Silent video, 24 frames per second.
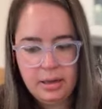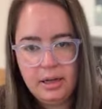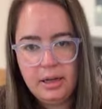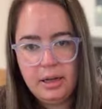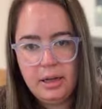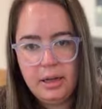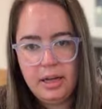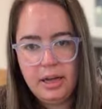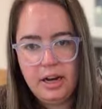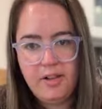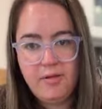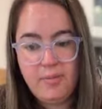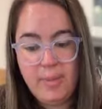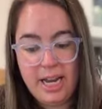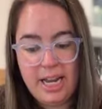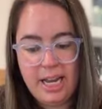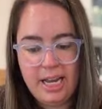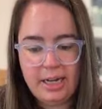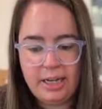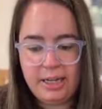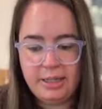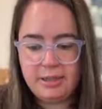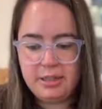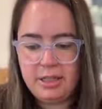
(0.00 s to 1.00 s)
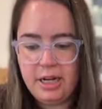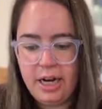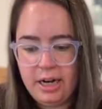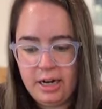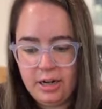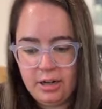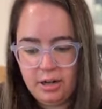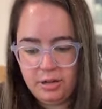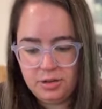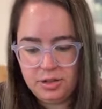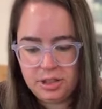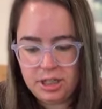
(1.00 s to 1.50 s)
If my hand gets
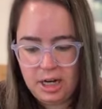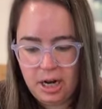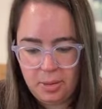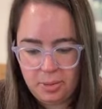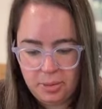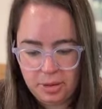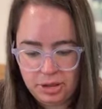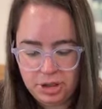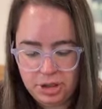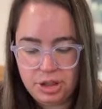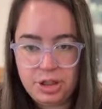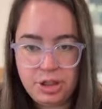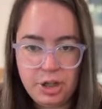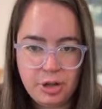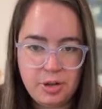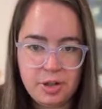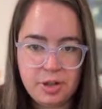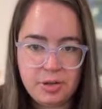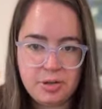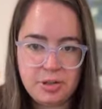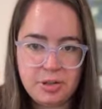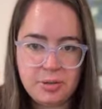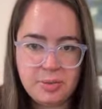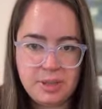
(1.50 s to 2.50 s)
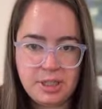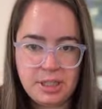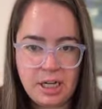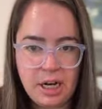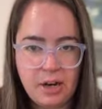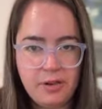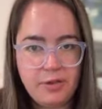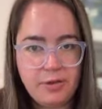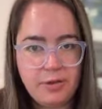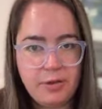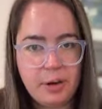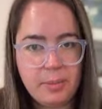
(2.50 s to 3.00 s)
tired, I'll stop and just show you some
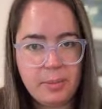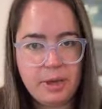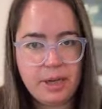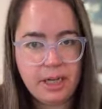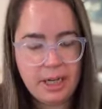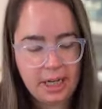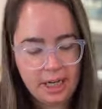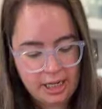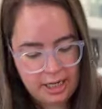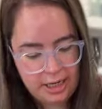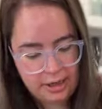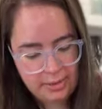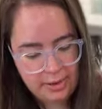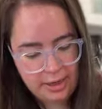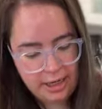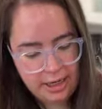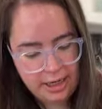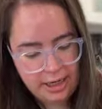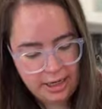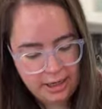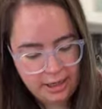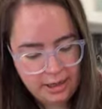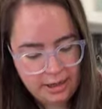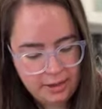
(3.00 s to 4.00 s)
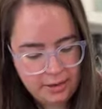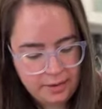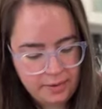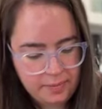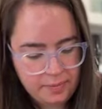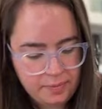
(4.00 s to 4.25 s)
stuff from it anyway.